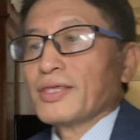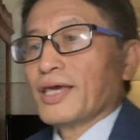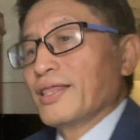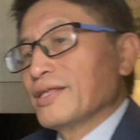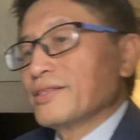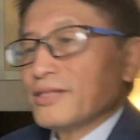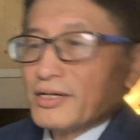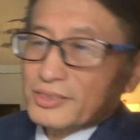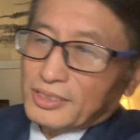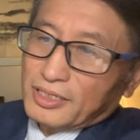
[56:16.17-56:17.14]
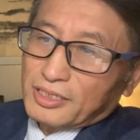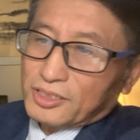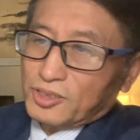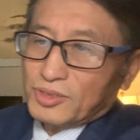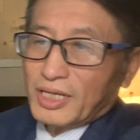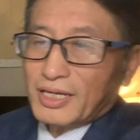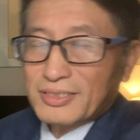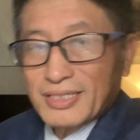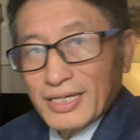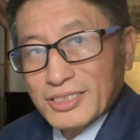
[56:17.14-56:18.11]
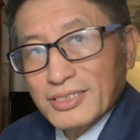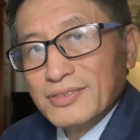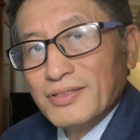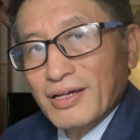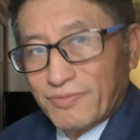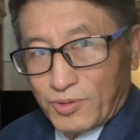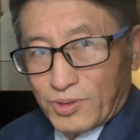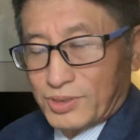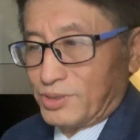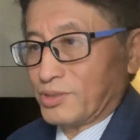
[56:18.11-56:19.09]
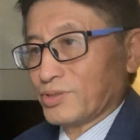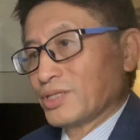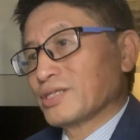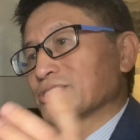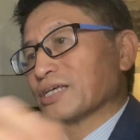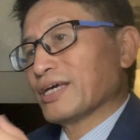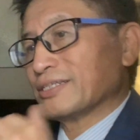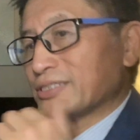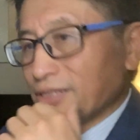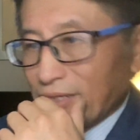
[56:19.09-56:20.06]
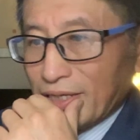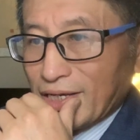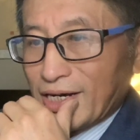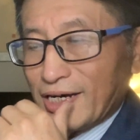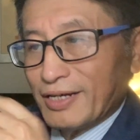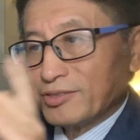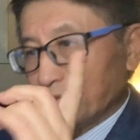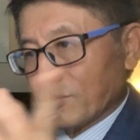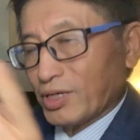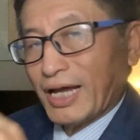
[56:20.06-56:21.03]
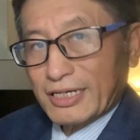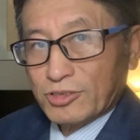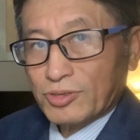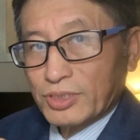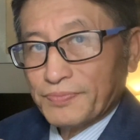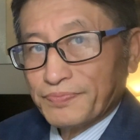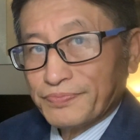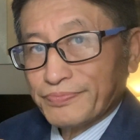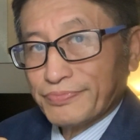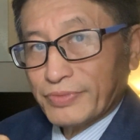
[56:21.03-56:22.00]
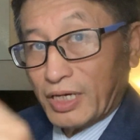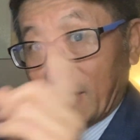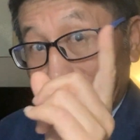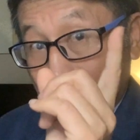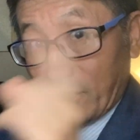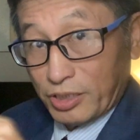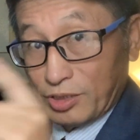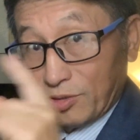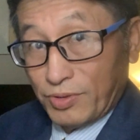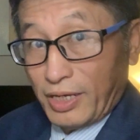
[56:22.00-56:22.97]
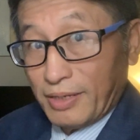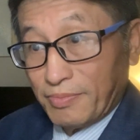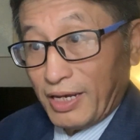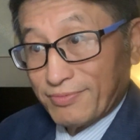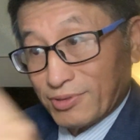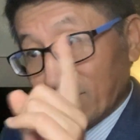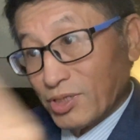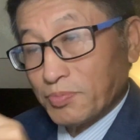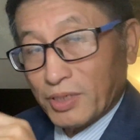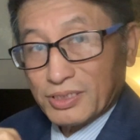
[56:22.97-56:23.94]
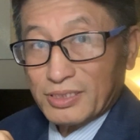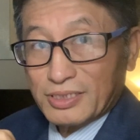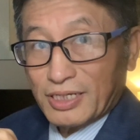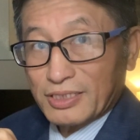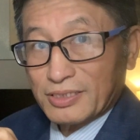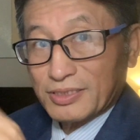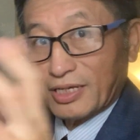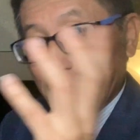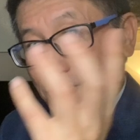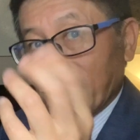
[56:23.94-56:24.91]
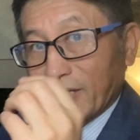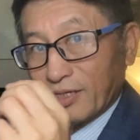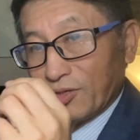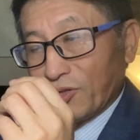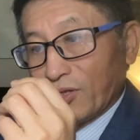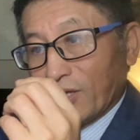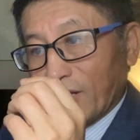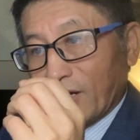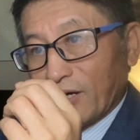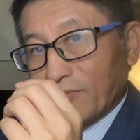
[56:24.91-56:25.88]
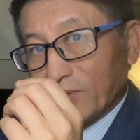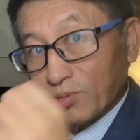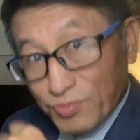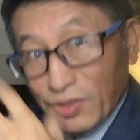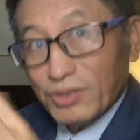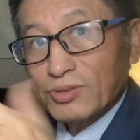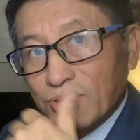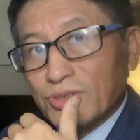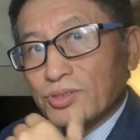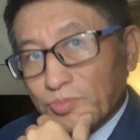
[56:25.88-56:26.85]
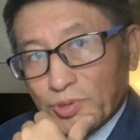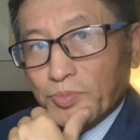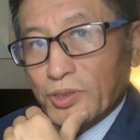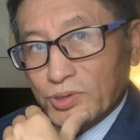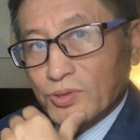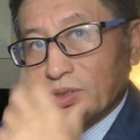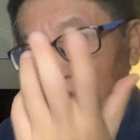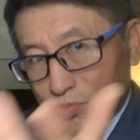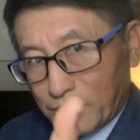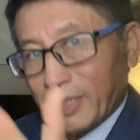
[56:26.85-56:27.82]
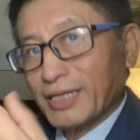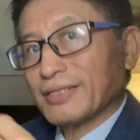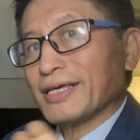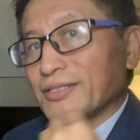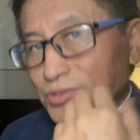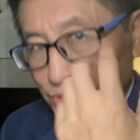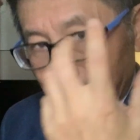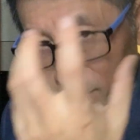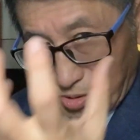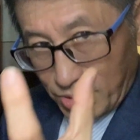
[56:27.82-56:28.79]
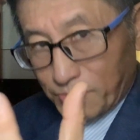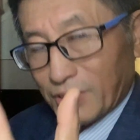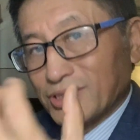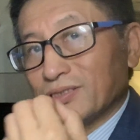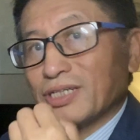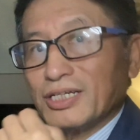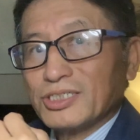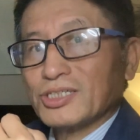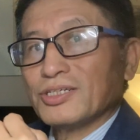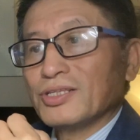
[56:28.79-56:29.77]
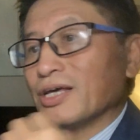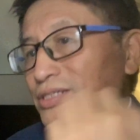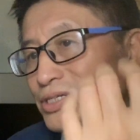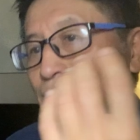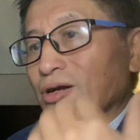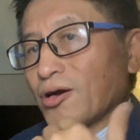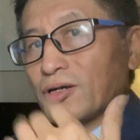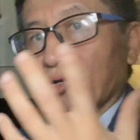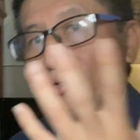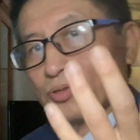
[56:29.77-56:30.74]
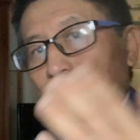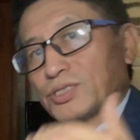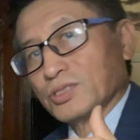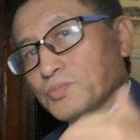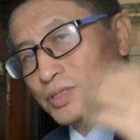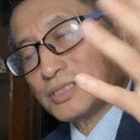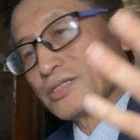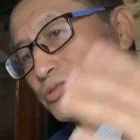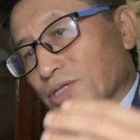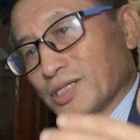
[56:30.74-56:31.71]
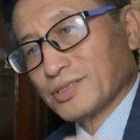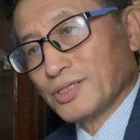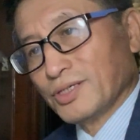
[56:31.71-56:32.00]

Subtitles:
And then there's a Q&A session. Of course, in this case, you're actually talking to them after their presentation. Say, okay, we reviewed your proposal in plan and your presentation, and here are our questions. Please address.